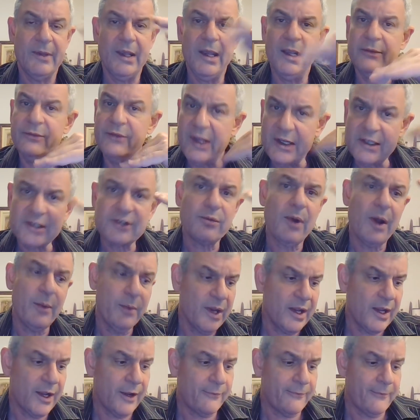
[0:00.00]
And that's why
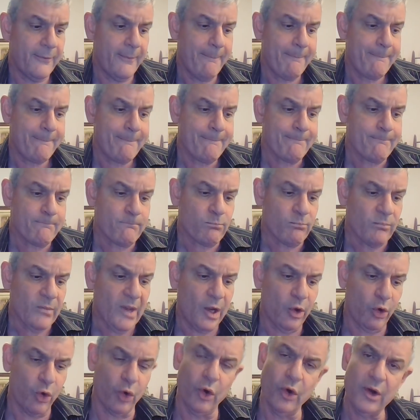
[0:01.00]
we have
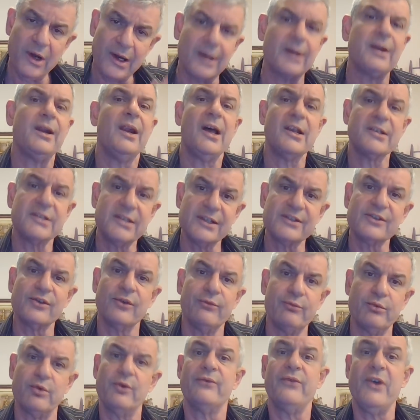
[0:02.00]
whole classes
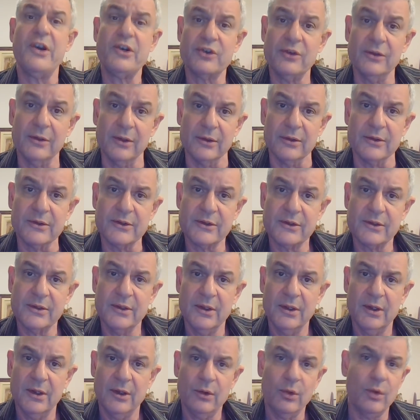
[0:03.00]
of professionals
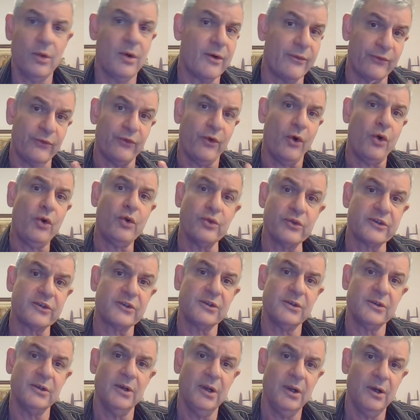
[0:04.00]
who are
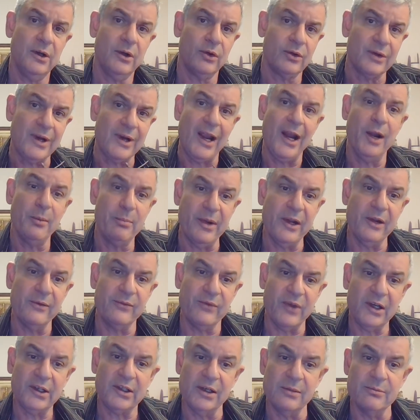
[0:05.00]
focused on helping
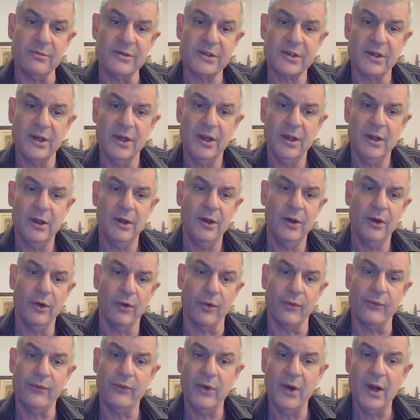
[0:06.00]
victims
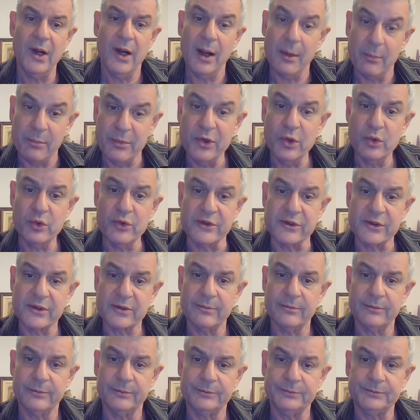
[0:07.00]
of
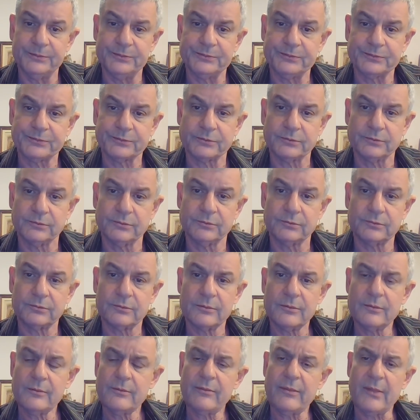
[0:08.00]
abuse.
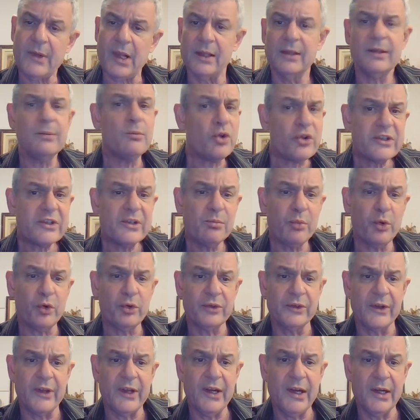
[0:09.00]
The most
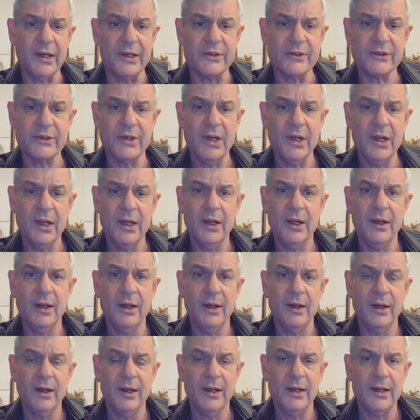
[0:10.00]
important thing is
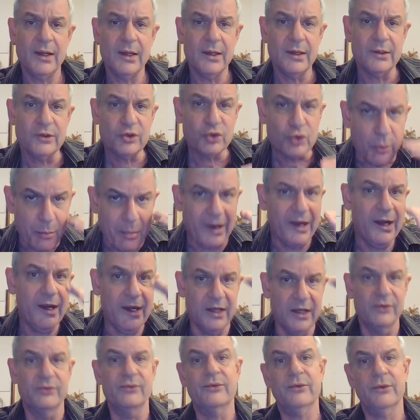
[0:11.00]
to
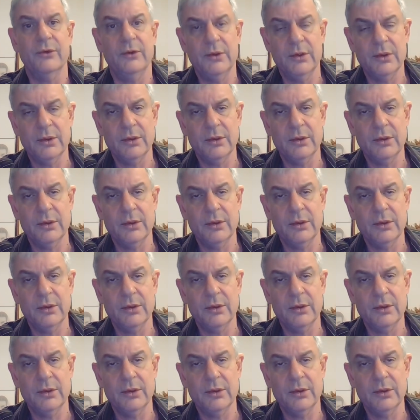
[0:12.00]
believe.